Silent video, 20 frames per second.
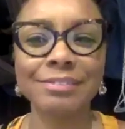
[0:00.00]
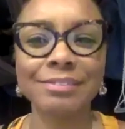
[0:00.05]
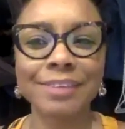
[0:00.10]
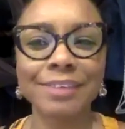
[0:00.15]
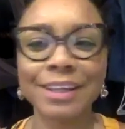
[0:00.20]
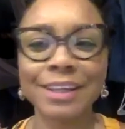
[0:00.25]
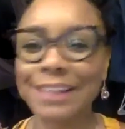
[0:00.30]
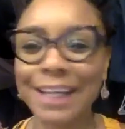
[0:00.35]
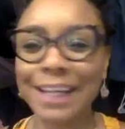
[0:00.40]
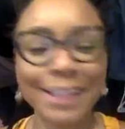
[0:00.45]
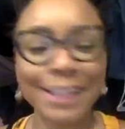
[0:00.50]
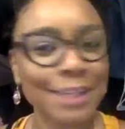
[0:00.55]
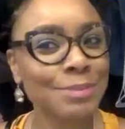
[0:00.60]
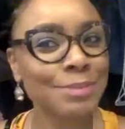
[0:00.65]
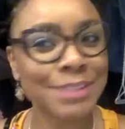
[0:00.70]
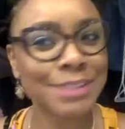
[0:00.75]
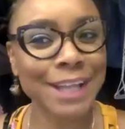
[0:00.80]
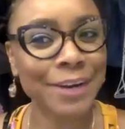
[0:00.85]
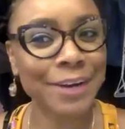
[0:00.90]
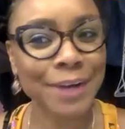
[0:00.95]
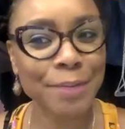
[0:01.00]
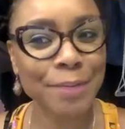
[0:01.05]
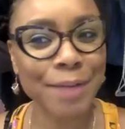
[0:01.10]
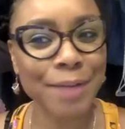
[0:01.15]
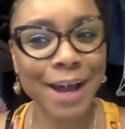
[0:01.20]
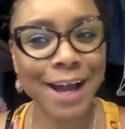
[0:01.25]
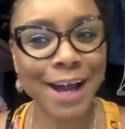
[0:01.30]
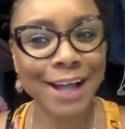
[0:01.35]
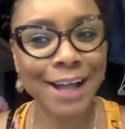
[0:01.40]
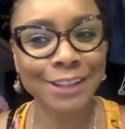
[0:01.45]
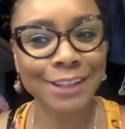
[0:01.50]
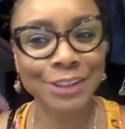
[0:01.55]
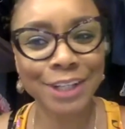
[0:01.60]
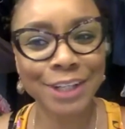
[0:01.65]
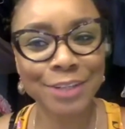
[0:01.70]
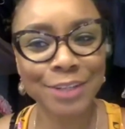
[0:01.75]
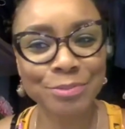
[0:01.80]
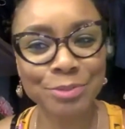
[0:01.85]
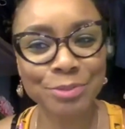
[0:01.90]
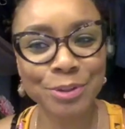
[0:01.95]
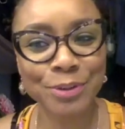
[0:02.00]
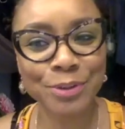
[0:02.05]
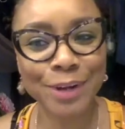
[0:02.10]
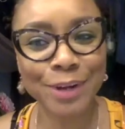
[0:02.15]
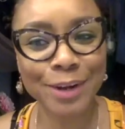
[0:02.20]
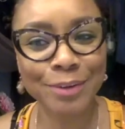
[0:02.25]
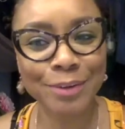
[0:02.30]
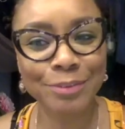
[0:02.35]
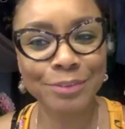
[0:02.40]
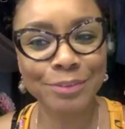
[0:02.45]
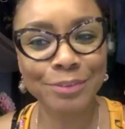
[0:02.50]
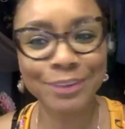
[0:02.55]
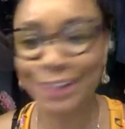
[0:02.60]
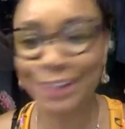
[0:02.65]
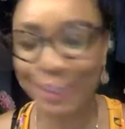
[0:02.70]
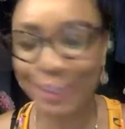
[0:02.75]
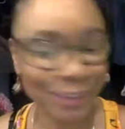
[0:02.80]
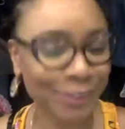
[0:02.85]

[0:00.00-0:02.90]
because I keep staring at my eyes trying to figure out what the hell